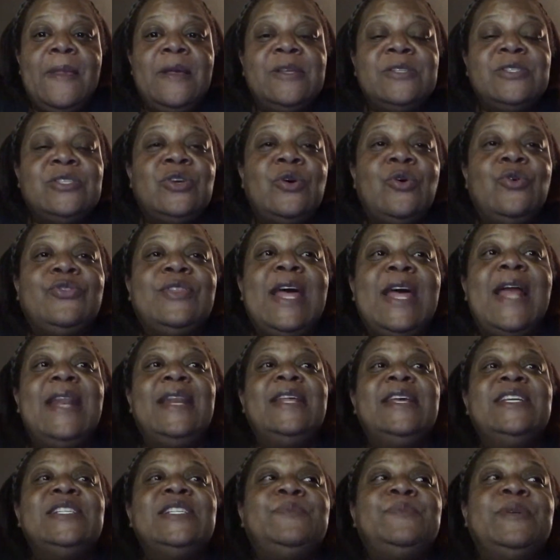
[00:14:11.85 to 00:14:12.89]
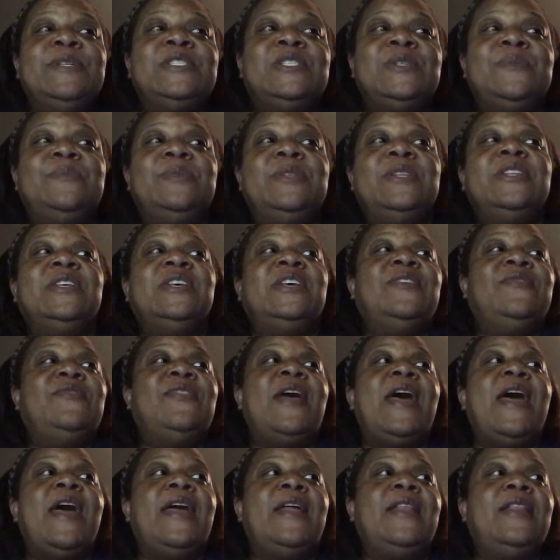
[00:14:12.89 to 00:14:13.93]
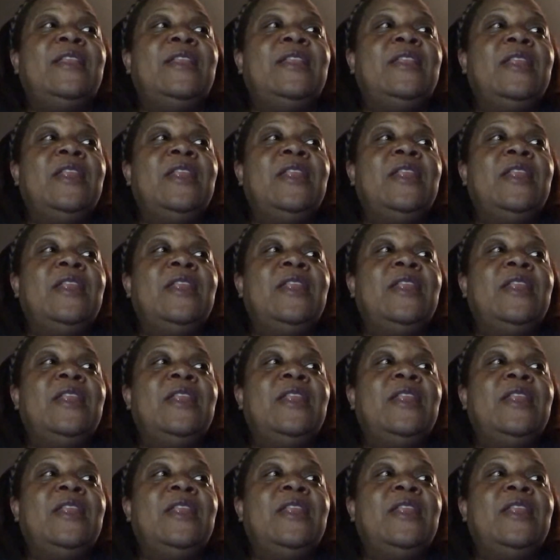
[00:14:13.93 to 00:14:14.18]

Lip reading: So that leads me to believe that,